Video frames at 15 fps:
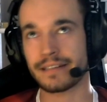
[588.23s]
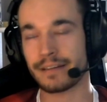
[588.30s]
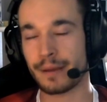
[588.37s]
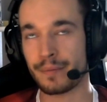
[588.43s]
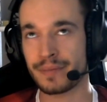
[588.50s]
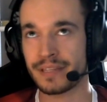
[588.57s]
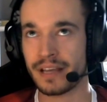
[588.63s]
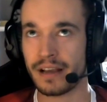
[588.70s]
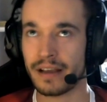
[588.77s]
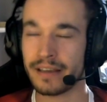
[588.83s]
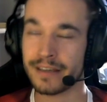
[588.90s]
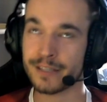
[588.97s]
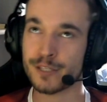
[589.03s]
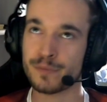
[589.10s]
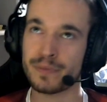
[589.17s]
mean, I
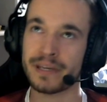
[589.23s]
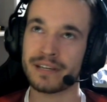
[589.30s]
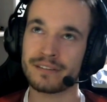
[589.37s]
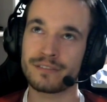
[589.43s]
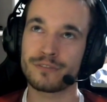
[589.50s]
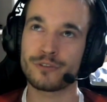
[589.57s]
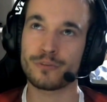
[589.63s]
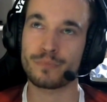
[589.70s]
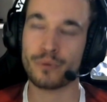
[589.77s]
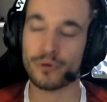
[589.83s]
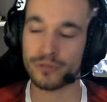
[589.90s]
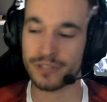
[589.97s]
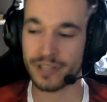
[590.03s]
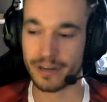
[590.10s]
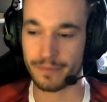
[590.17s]
expect the points that I
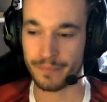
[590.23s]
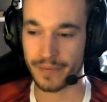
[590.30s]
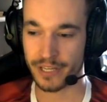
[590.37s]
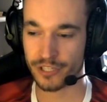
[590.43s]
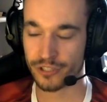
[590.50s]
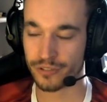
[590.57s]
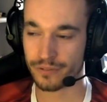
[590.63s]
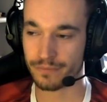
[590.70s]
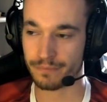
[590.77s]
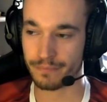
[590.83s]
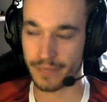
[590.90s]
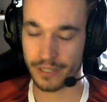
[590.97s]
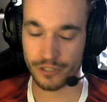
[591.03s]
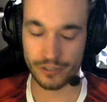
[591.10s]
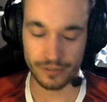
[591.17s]

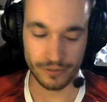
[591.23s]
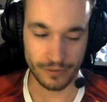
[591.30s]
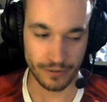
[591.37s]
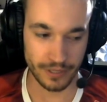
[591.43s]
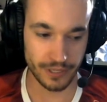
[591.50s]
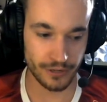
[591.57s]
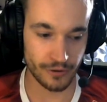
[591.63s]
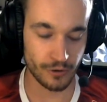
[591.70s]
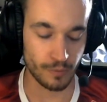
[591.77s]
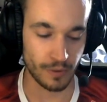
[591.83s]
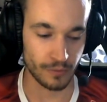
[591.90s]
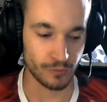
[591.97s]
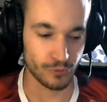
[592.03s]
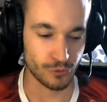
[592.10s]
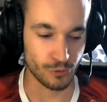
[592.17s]
mentioned earlier about the
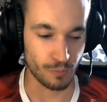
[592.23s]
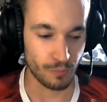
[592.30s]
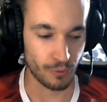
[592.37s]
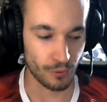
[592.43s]
support,